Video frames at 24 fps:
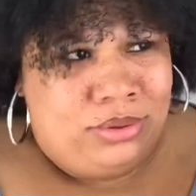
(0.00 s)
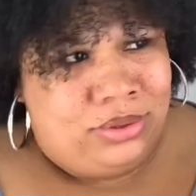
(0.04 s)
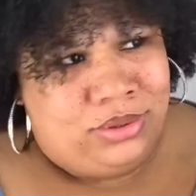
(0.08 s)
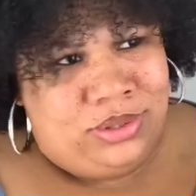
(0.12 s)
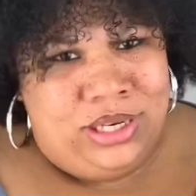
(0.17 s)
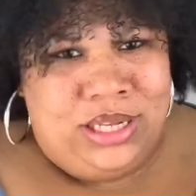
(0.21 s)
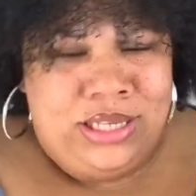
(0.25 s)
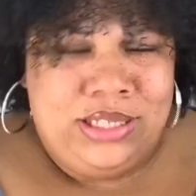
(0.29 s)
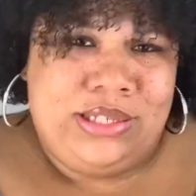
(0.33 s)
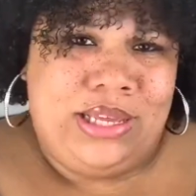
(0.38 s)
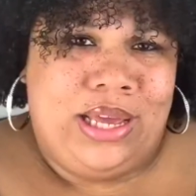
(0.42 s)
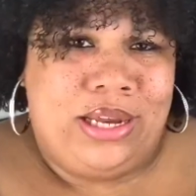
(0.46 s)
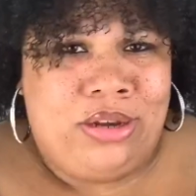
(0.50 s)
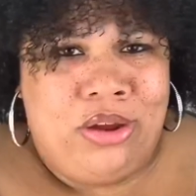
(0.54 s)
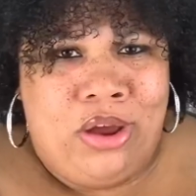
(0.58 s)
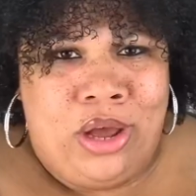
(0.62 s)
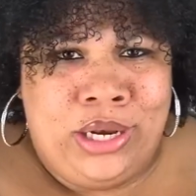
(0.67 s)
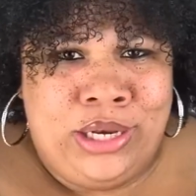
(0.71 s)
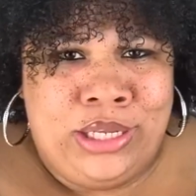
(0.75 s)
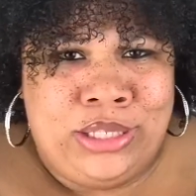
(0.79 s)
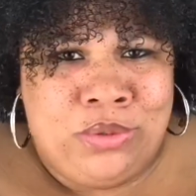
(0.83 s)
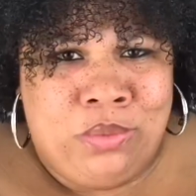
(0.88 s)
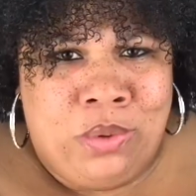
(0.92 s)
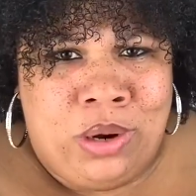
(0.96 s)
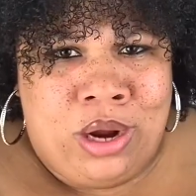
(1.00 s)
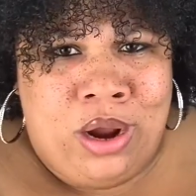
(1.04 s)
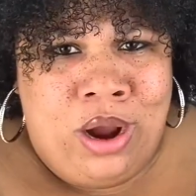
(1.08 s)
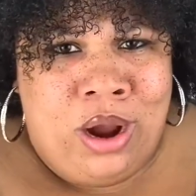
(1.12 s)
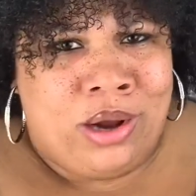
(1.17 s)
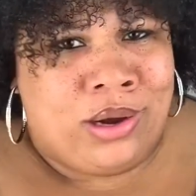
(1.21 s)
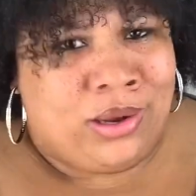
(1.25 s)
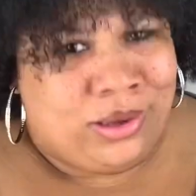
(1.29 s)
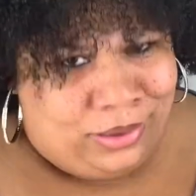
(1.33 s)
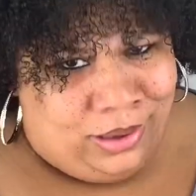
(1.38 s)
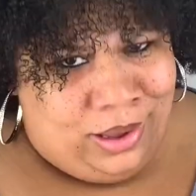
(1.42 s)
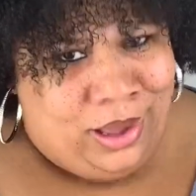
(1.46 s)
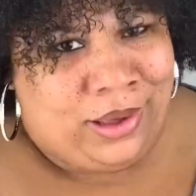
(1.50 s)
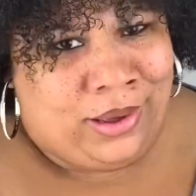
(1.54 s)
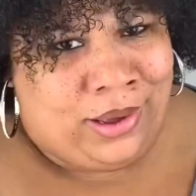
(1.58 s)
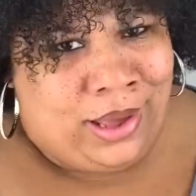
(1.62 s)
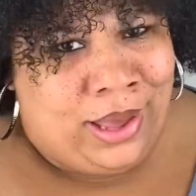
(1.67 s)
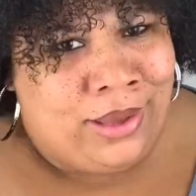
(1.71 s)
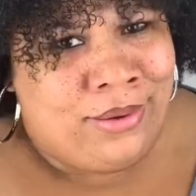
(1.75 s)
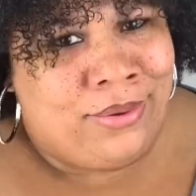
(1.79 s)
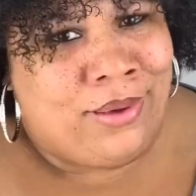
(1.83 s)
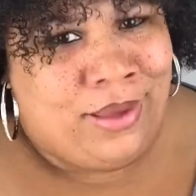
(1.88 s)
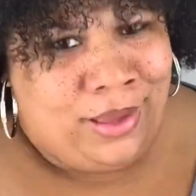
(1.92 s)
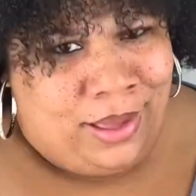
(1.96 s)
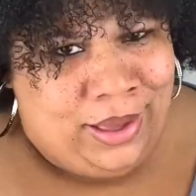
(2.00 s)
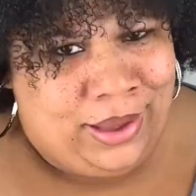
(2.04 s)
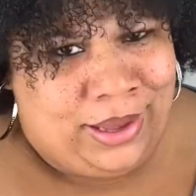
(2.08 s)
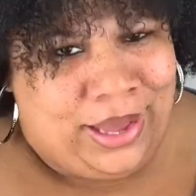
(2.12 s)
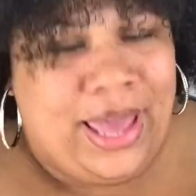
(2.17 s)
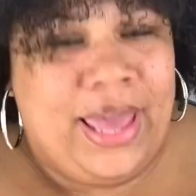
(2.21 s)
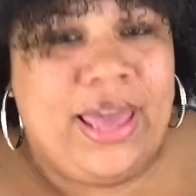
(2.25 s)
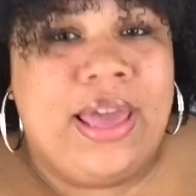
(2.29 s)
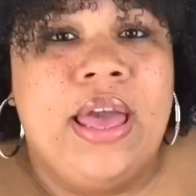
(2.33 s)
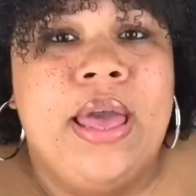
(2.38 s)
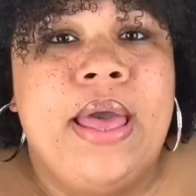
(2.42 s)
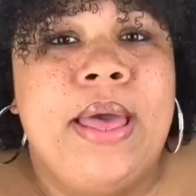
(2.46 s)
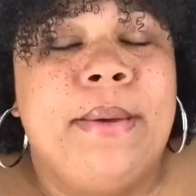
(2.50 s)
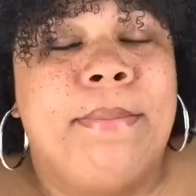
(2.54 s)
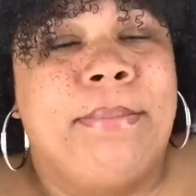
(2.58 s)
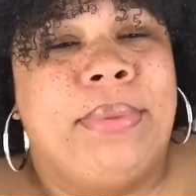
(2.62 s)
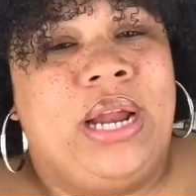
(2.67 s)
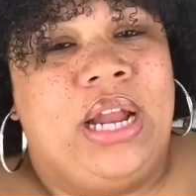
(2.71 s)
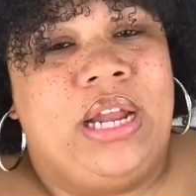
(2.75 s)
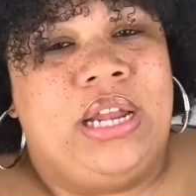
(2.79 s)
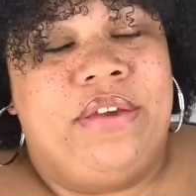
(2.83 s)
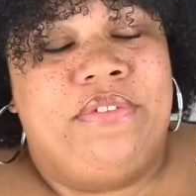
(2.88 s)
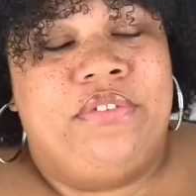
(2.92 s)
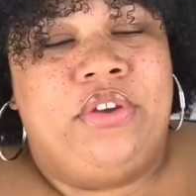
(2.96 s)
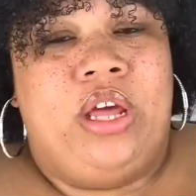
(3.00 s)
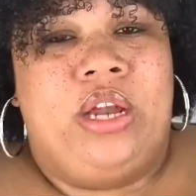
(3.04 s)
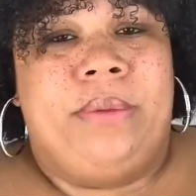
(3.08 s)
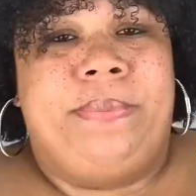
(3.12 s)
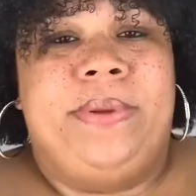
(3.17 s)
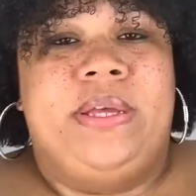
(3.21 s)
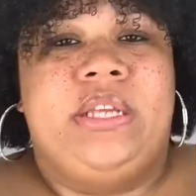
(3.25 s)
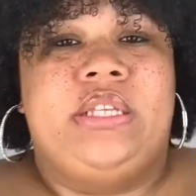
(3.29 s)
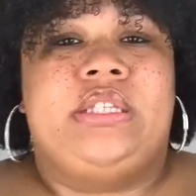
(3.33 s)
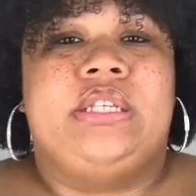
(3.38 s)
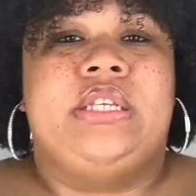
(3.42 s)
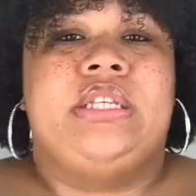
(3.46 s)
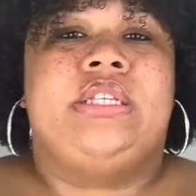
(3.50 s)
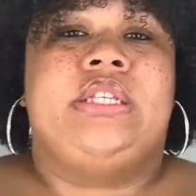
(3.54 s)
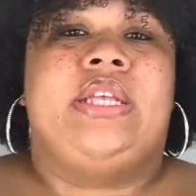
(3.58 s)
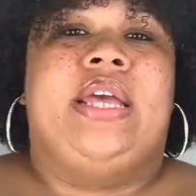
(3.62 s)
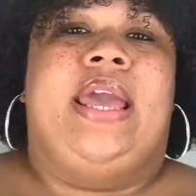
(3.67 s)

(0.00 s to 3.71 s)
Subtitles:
Listen, I know I need to work harder, okay? Okay? But I love you all to pieces.